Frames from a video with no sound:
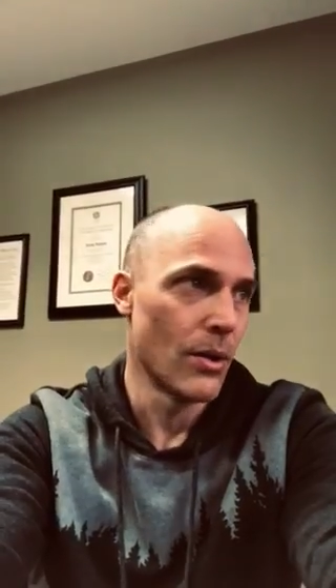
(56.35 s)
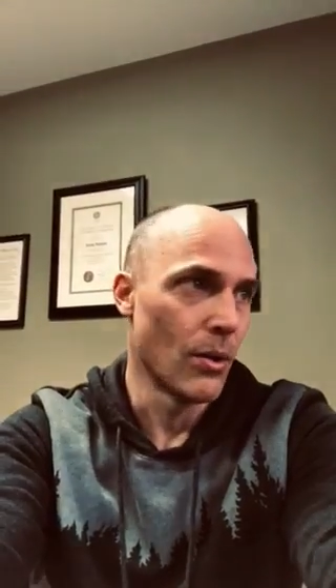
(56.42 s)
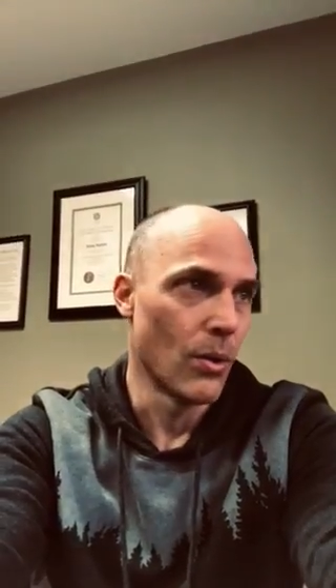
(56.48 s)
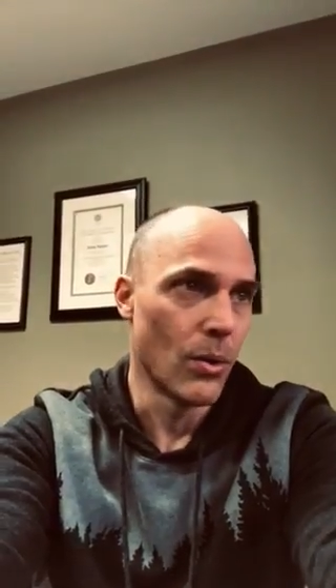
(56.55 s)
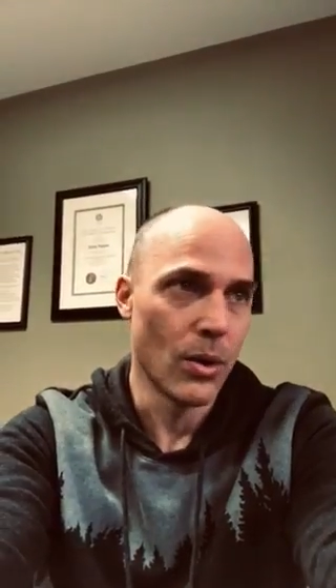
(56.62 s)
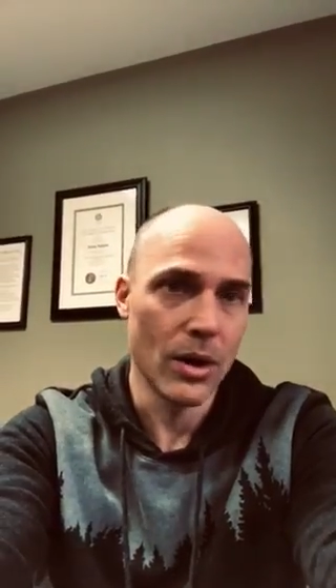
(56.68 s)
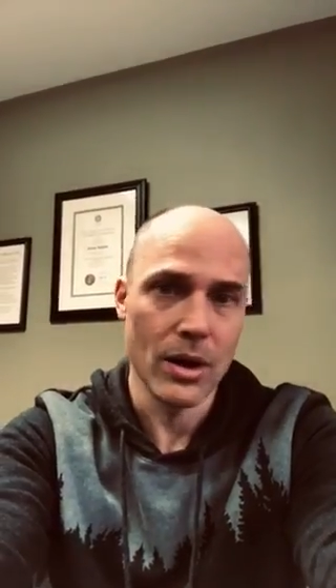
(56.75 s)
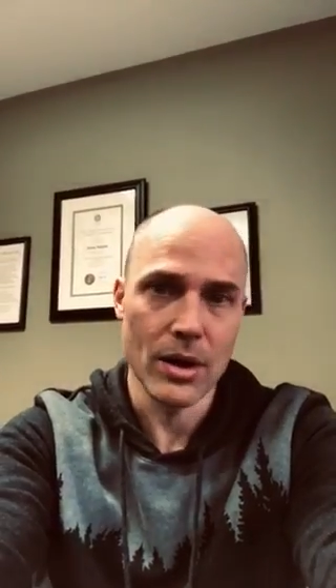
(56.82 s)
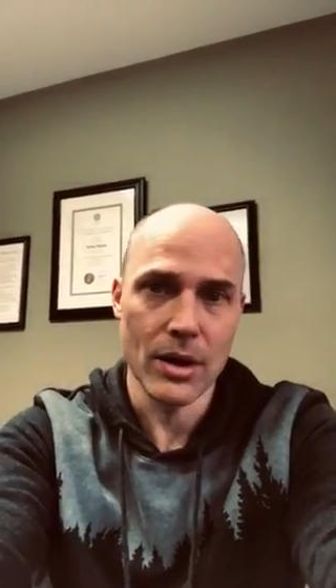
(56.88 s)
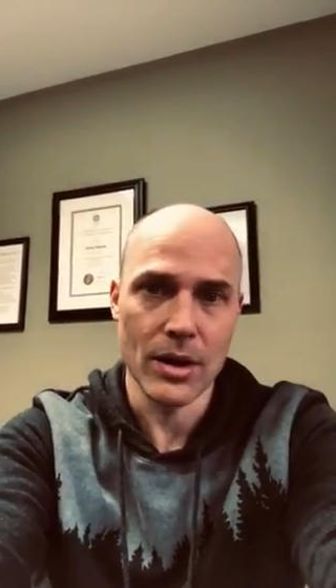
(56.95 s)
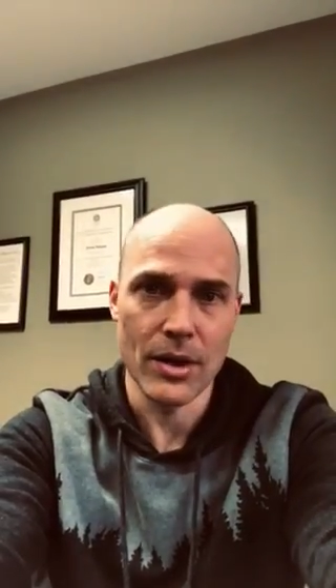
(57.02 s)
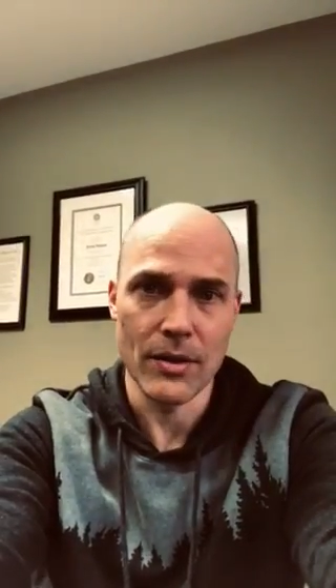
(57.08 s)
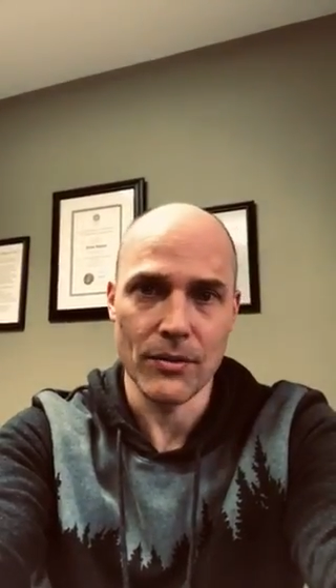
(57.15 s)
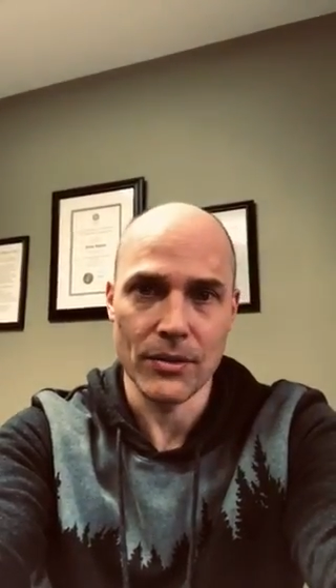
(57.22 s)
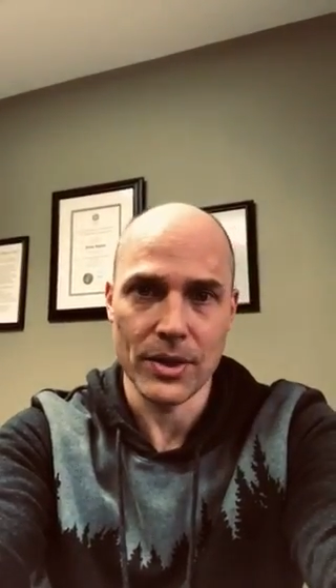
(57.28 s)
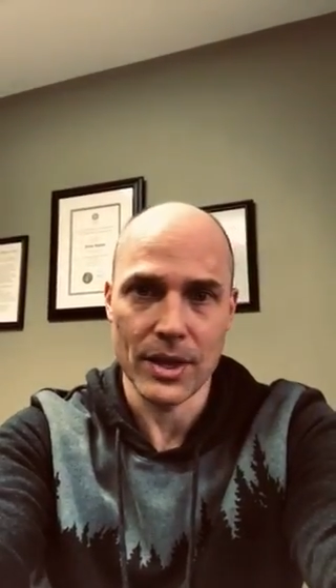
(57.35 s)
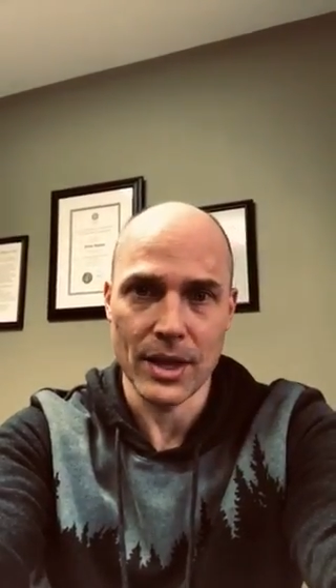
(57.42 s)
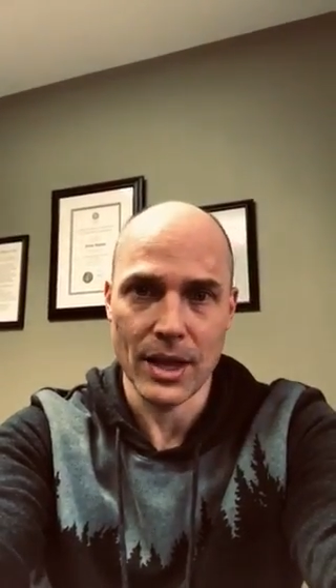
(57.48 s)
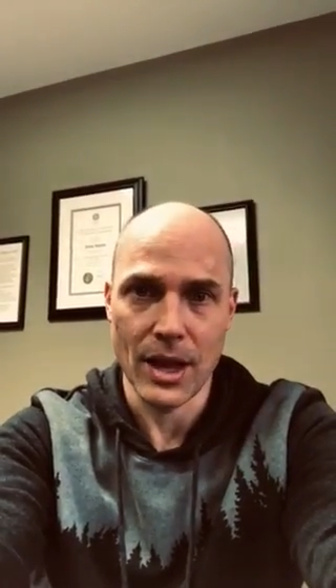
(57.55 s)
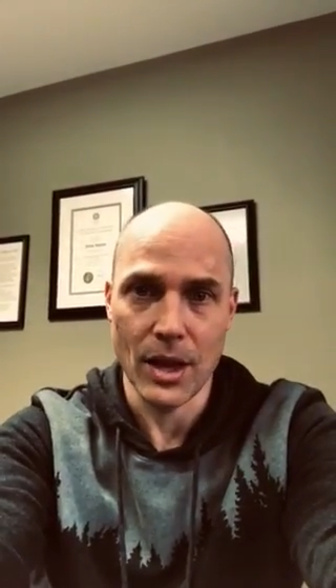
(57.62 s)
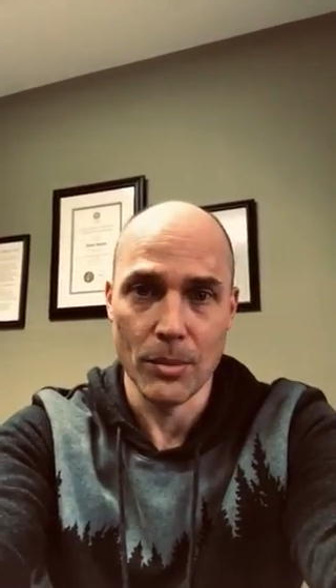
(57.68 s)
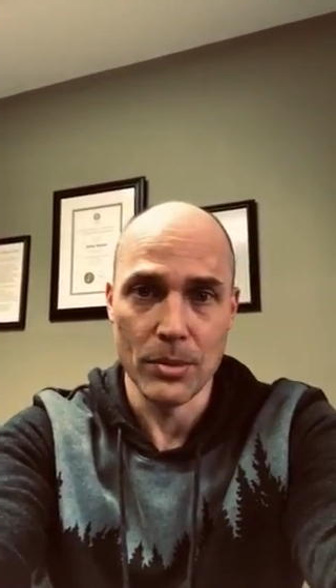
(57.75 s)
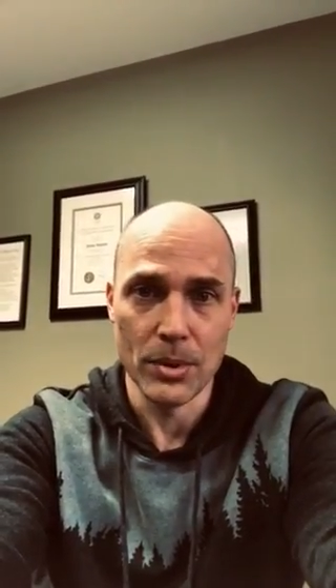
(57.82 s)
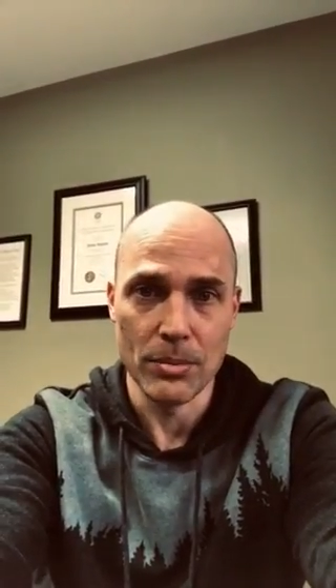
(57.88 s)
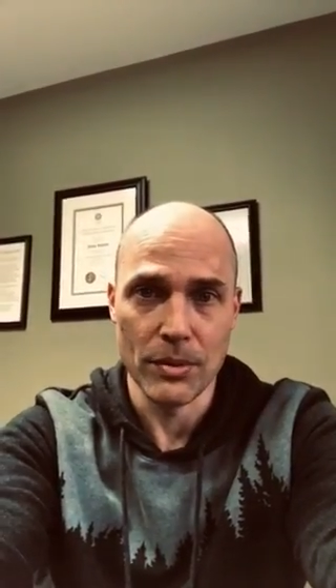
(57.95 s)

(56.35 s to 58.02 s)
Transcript: or help you